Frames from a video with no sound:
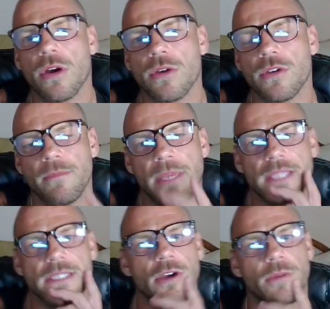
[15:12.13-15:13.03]
could have
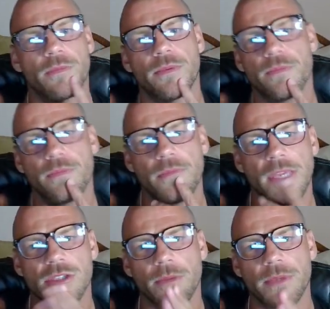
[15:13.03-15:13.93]
mixed
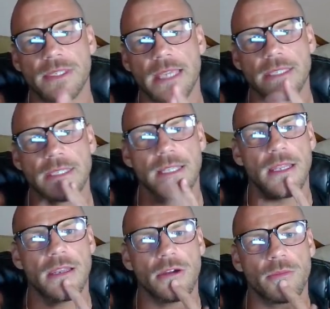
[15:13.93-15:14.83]
up his hands
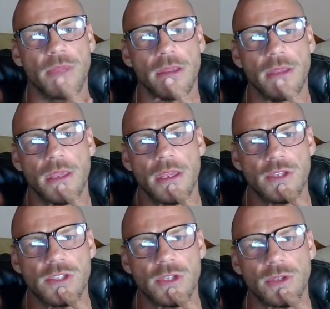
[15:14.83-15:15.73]
a little bit
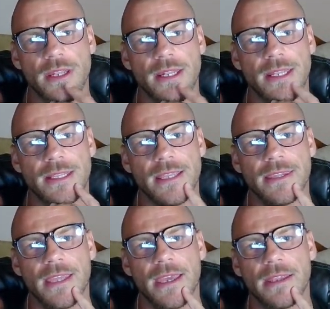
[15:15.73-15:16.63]
sooner than he did
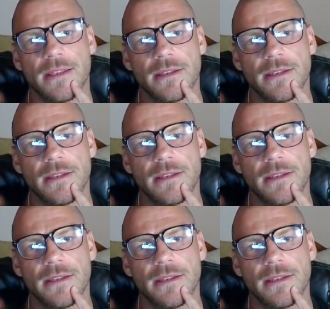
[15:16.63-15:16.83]
there.